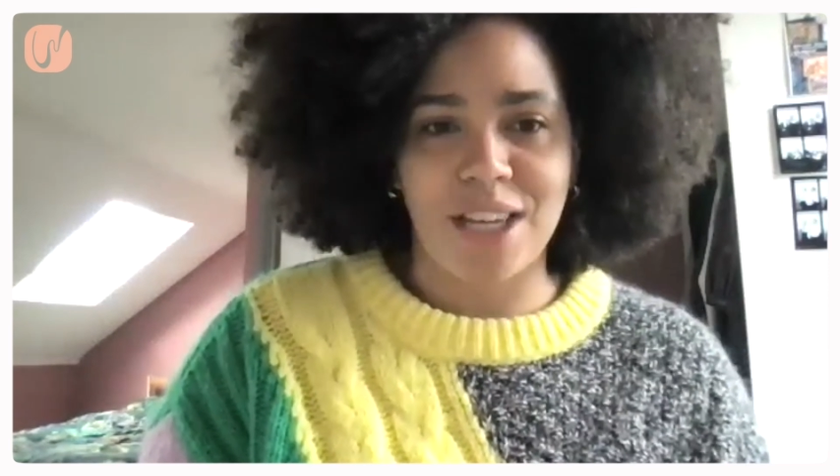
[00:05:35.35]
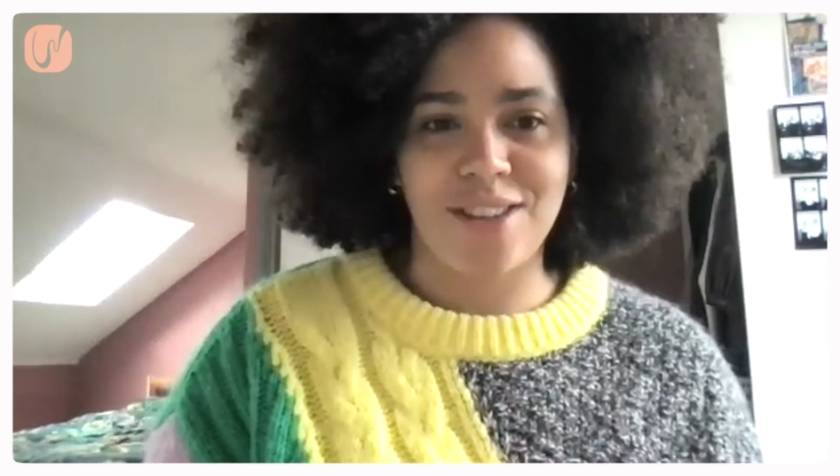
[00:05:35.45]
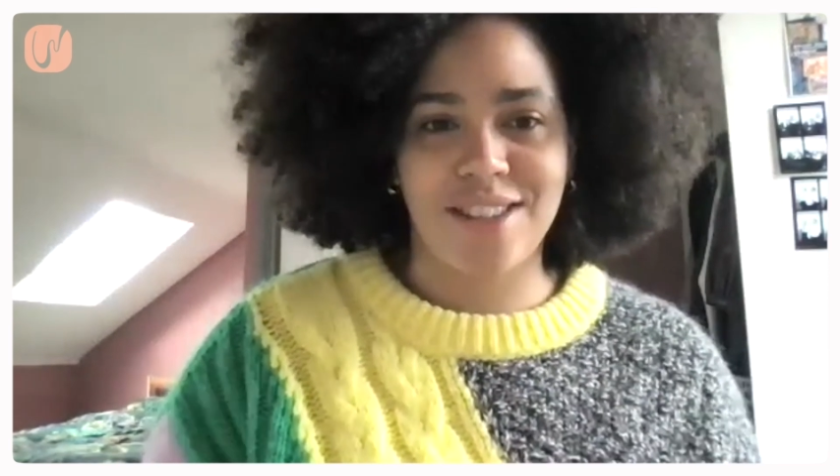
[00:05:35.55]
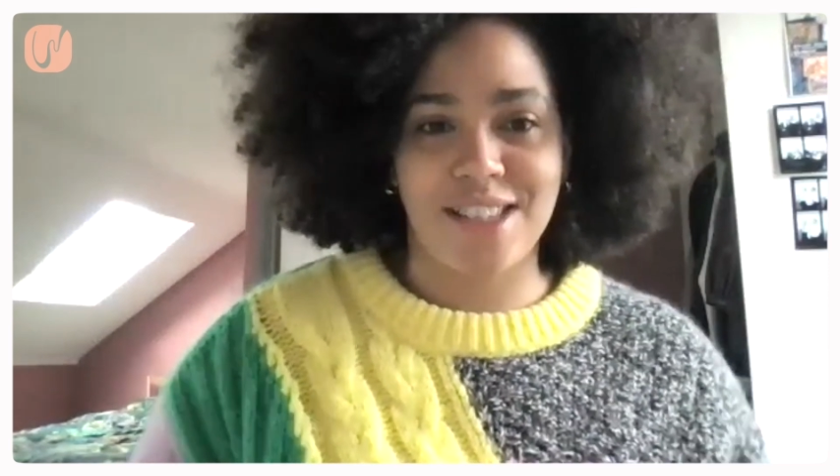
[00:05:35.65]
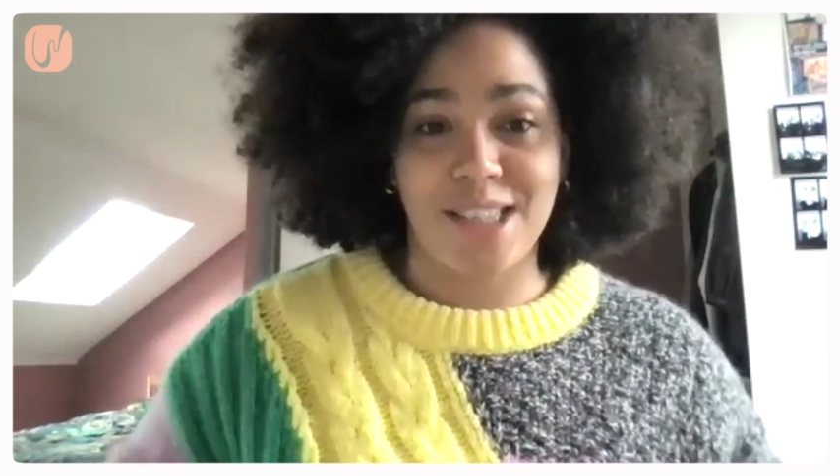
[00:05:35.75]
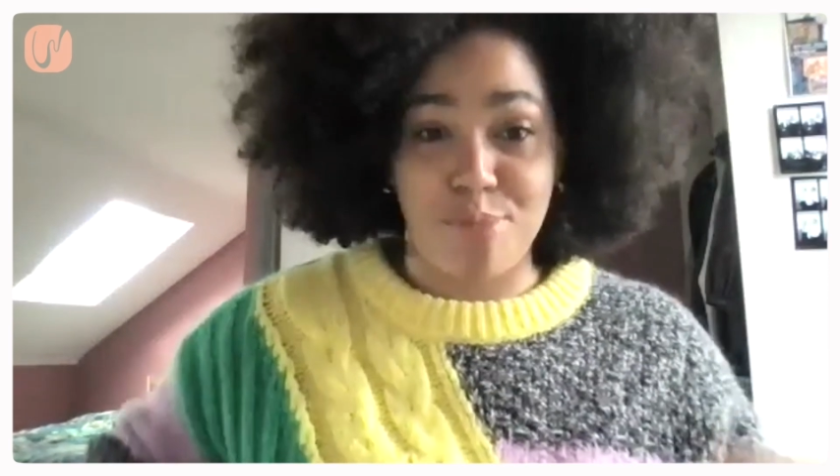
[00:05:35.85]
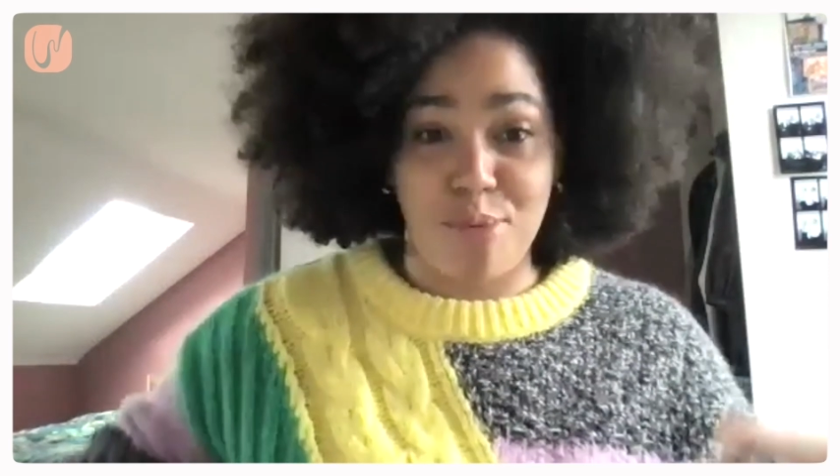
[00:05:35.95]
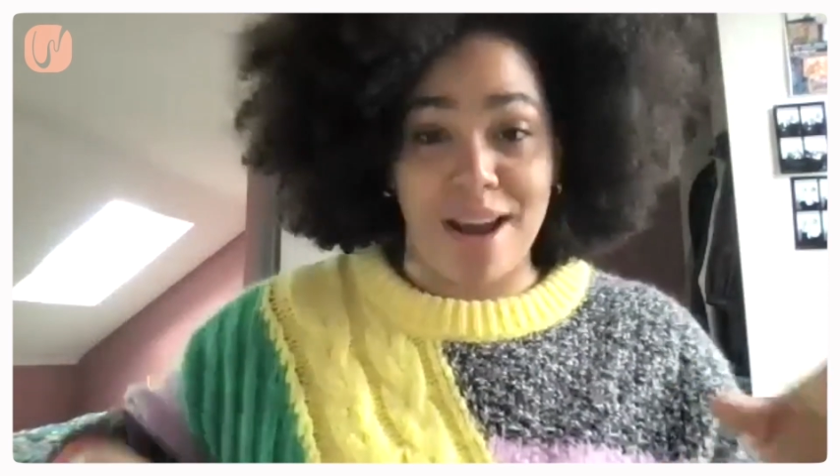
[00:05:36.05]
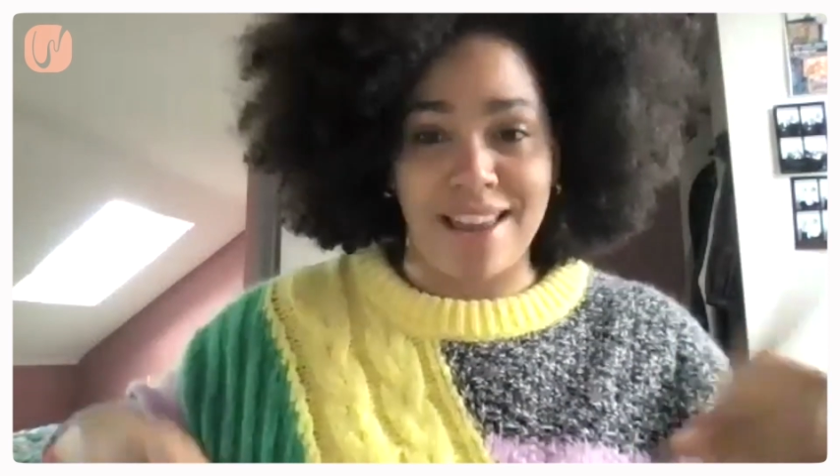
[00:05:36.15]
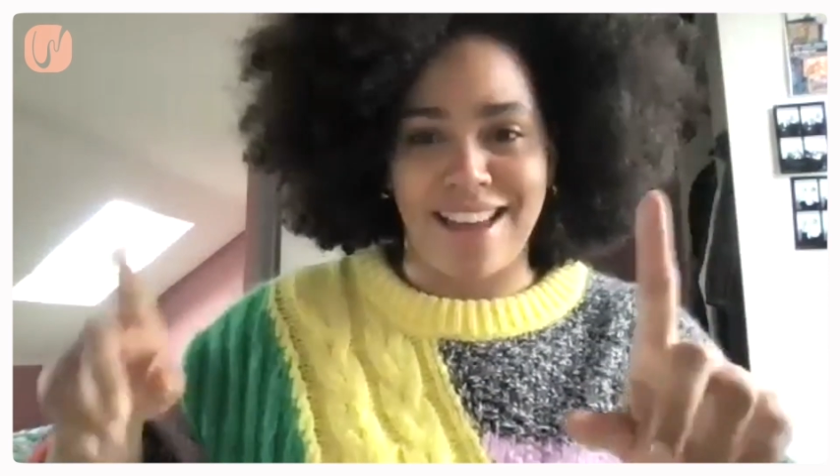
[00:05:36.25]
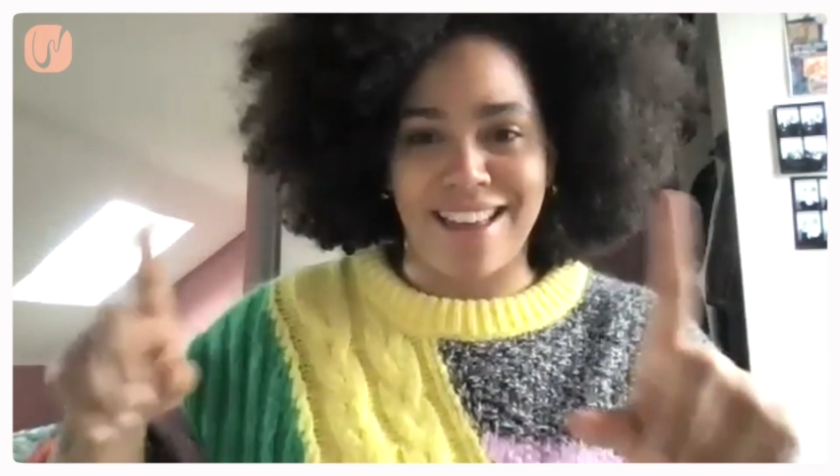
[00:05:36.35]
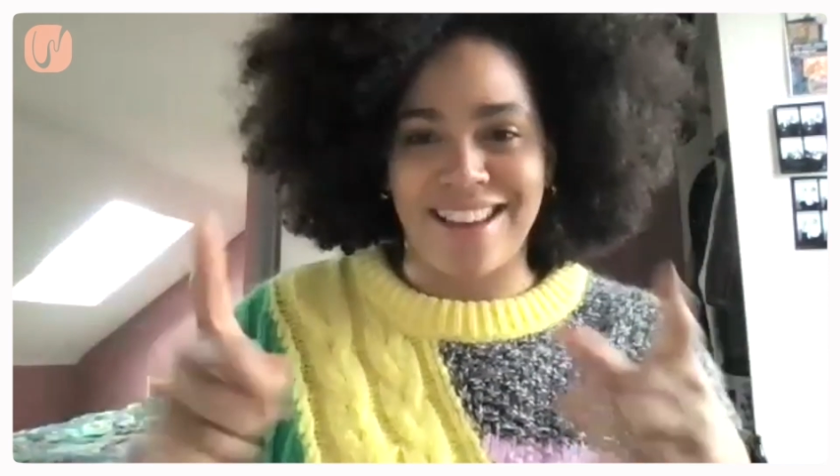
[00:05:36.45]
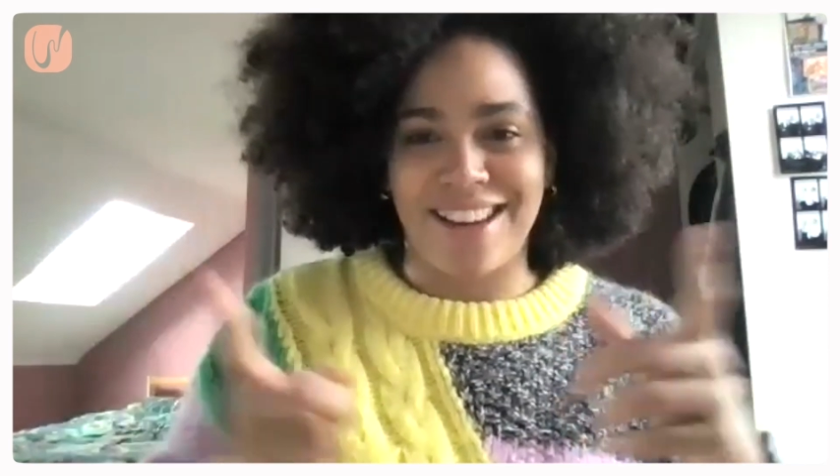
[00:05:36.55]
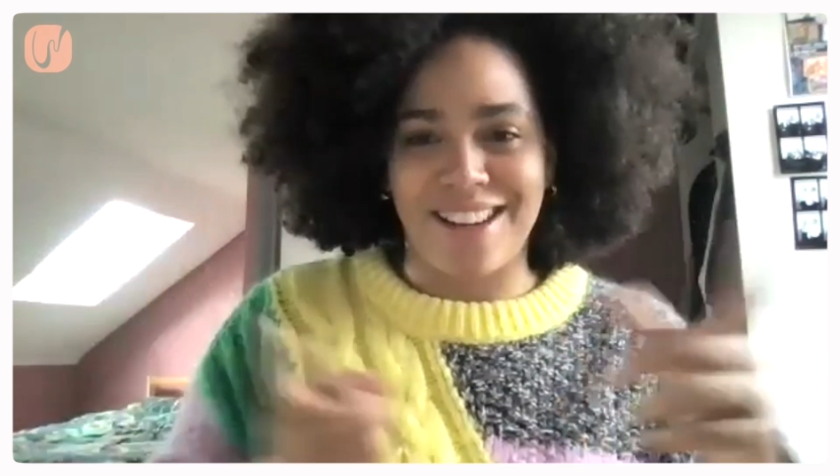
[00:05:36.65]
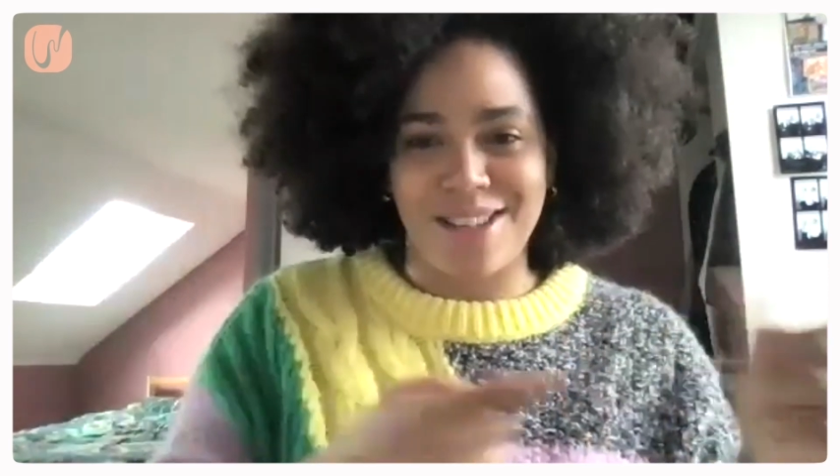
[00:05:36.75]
I used to spray that. I think I,